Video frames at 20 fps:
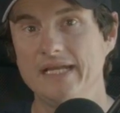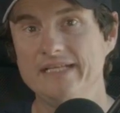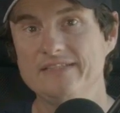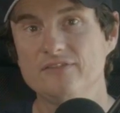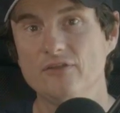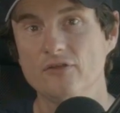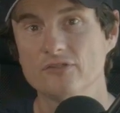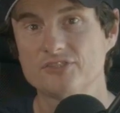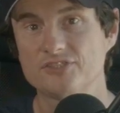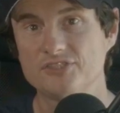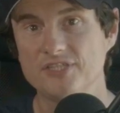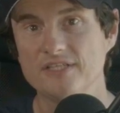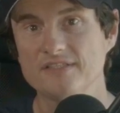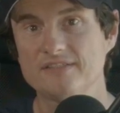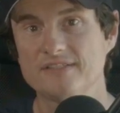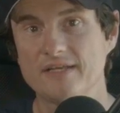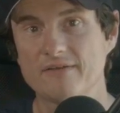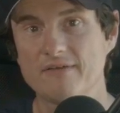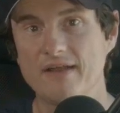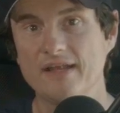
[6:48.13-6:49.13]
He's not
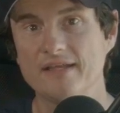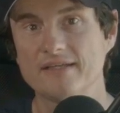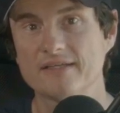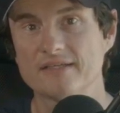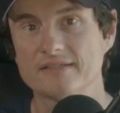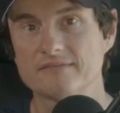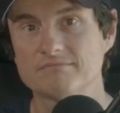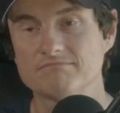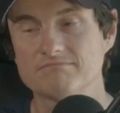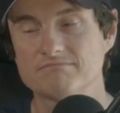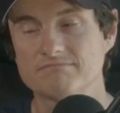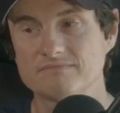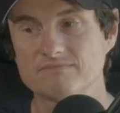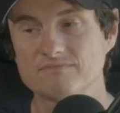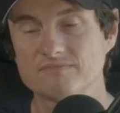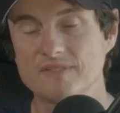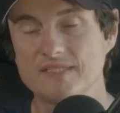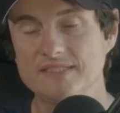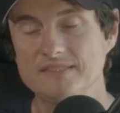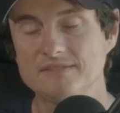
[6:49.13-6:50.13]
just their anchor,
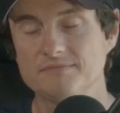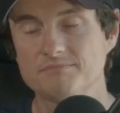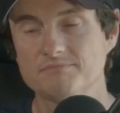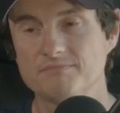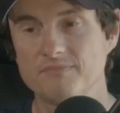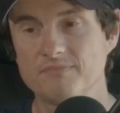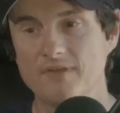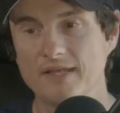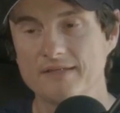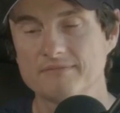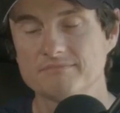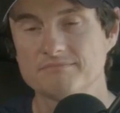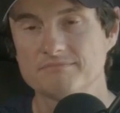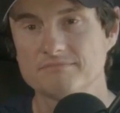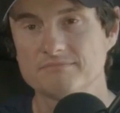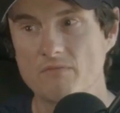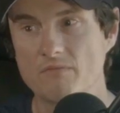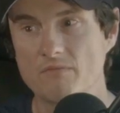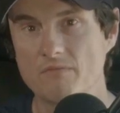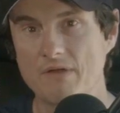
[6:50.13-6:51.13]
he's like
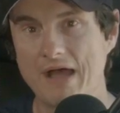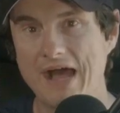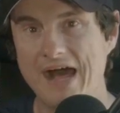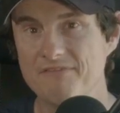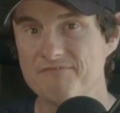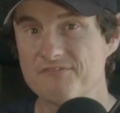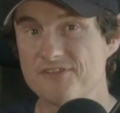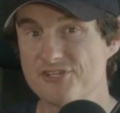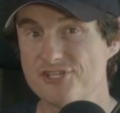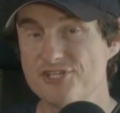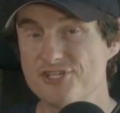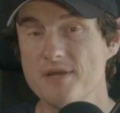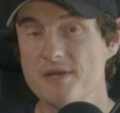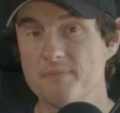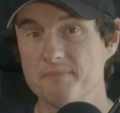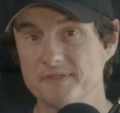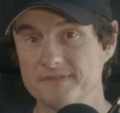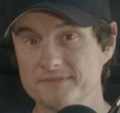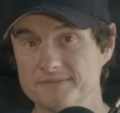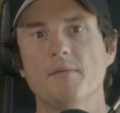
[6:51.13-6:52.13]
half the
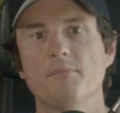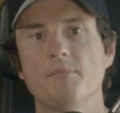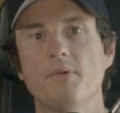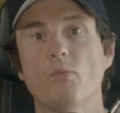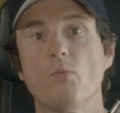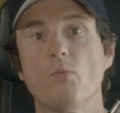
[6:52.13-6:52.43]
ship. But